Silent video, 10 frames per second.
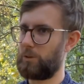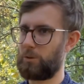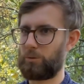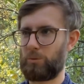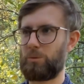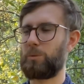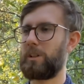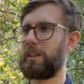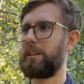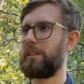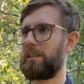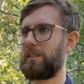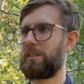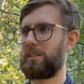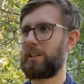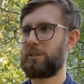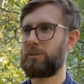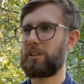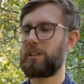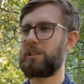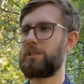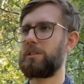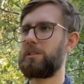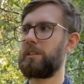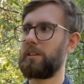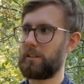also wine and agriculture,